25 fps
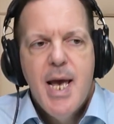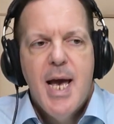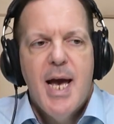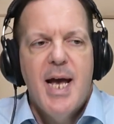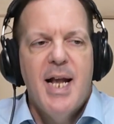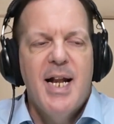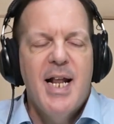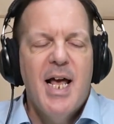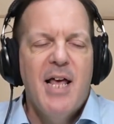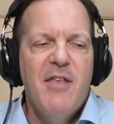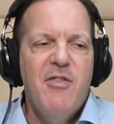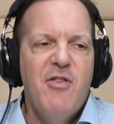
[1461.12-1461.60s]

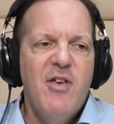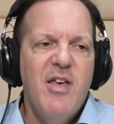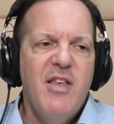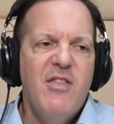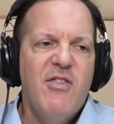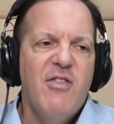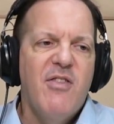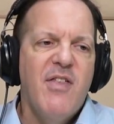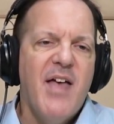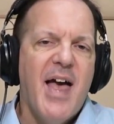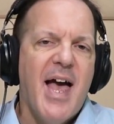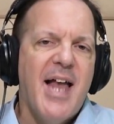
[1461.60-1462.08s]
And I
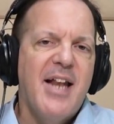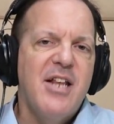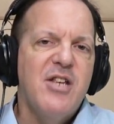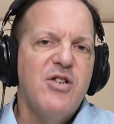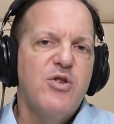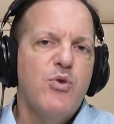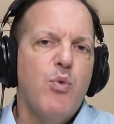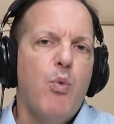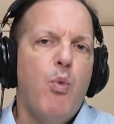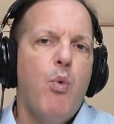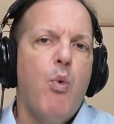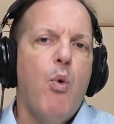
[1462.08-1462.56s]
think that
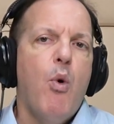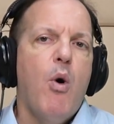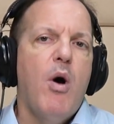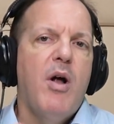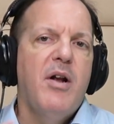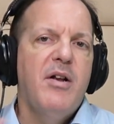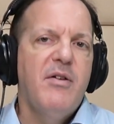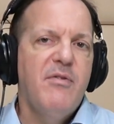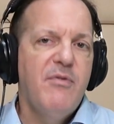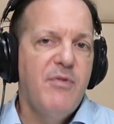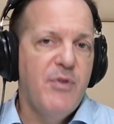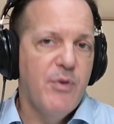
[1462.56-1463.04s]
is
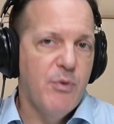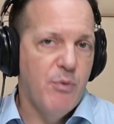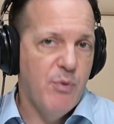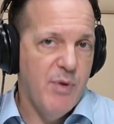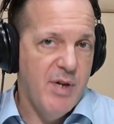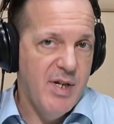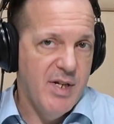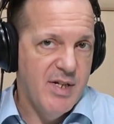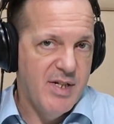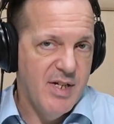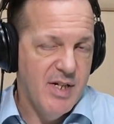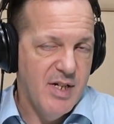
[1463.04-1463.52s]
one of the
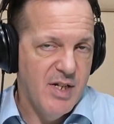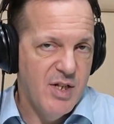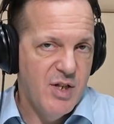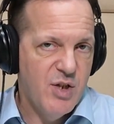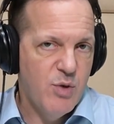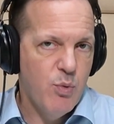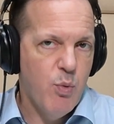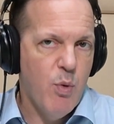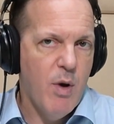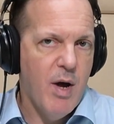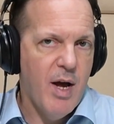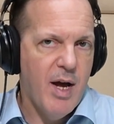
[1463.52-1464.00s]

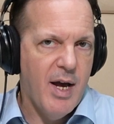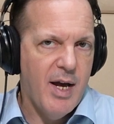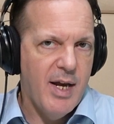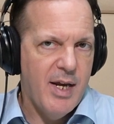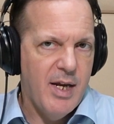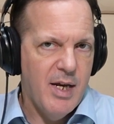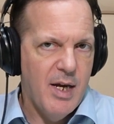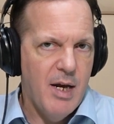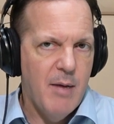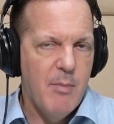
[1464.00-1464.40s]
reasons why